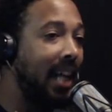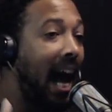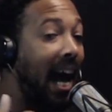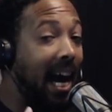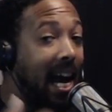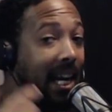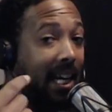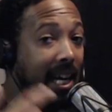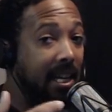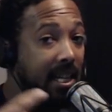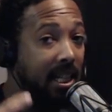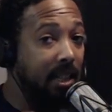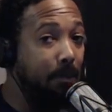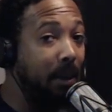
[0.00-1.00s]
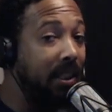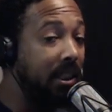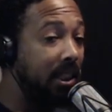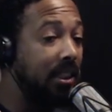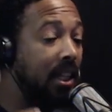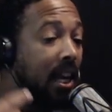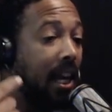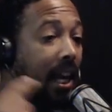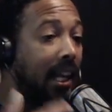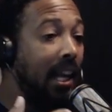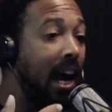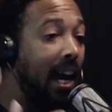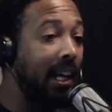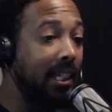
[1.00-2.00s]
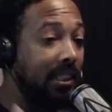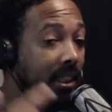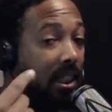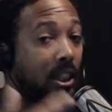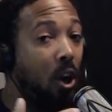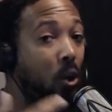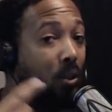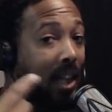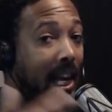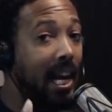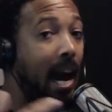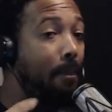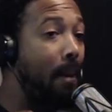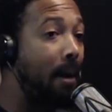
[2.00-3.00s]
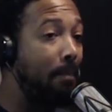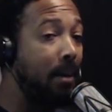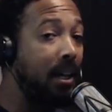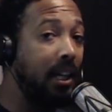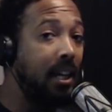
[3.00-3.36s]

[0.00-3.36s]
I got to get these bitches in line because these hoes ain't got my money